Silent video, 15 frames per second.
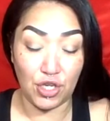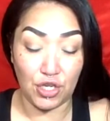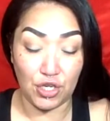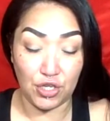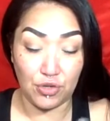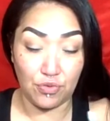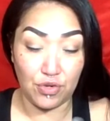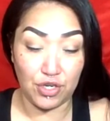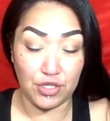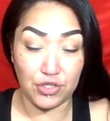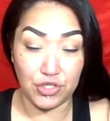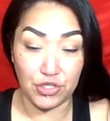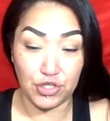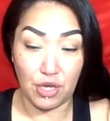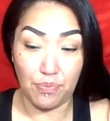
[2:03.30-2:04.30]
In other words,
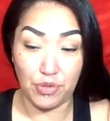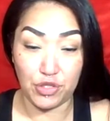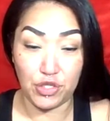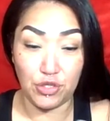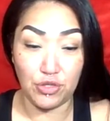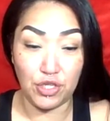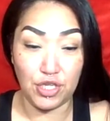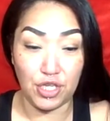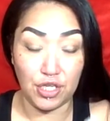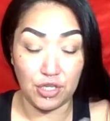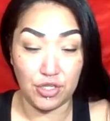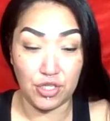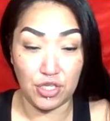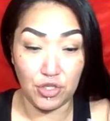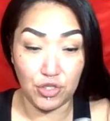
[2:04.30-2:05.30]
there's opportunity in
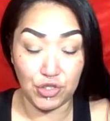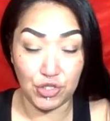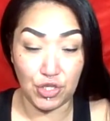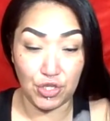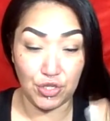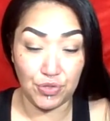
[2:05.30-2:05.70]
this.